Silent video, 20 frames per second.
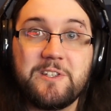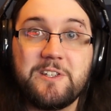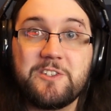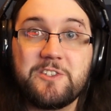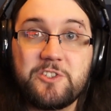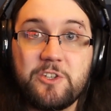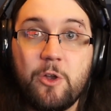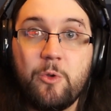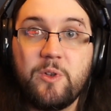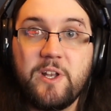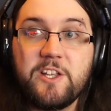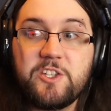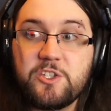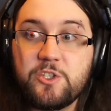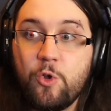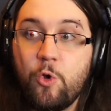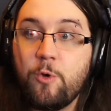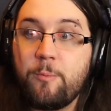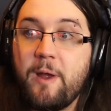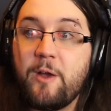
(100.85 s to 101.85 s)
So let's
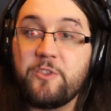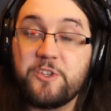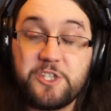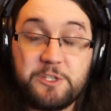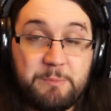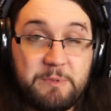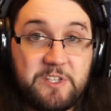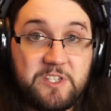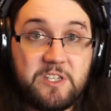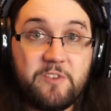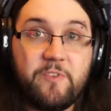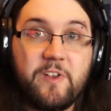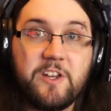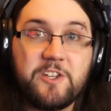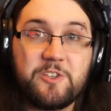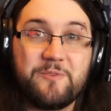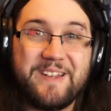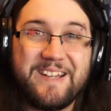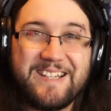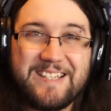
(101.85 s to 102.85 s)
talk about the specifics of
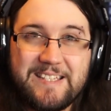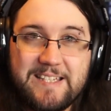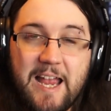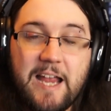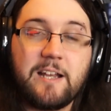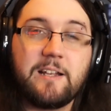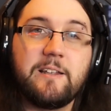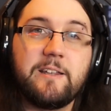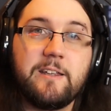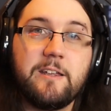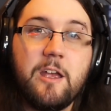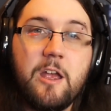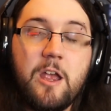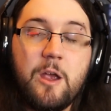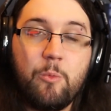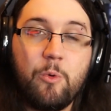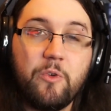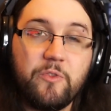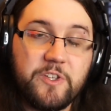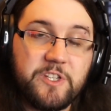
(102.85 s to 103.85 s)
exactly
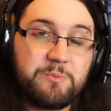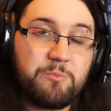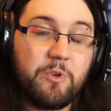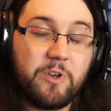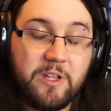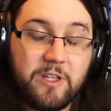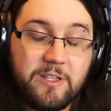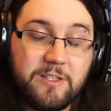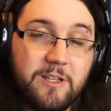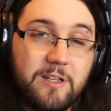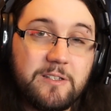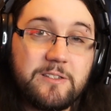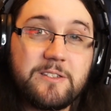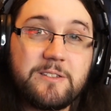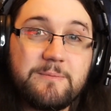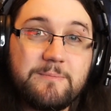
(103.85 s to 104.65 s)
what this monitor does.